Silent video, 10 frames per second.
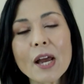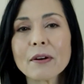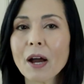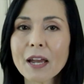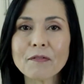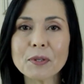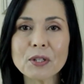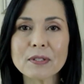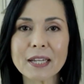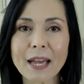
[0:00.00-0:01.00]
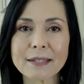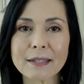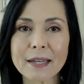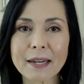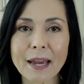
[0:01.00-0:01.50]
Now, I have been using
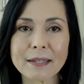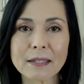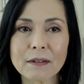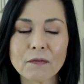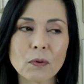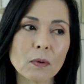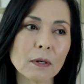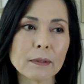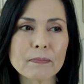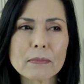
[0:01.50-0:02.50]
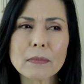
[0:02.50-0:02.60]
azelaic acid for